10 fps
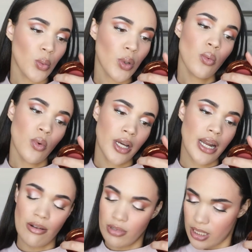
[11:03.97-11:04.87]

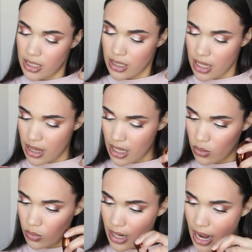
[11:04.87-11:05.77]
0.21 ounces and
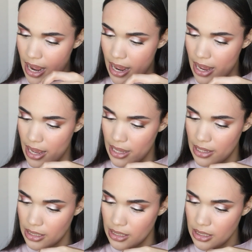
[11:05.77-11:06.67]
this one
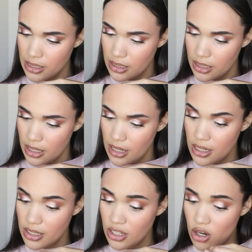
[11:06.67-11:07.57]
has
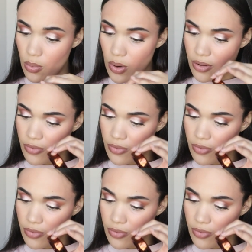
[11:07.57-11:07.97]
0